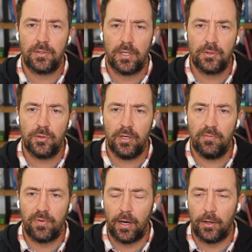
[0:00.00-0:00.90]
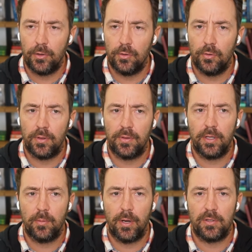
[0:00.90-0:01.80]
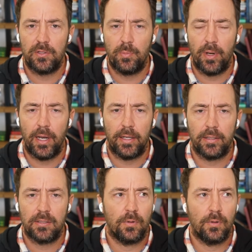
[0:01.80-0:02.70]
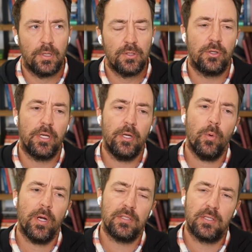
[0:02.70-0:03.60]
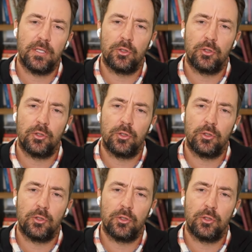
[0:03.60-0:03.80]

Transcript: As you kind of value and think about these banks, is there any ways that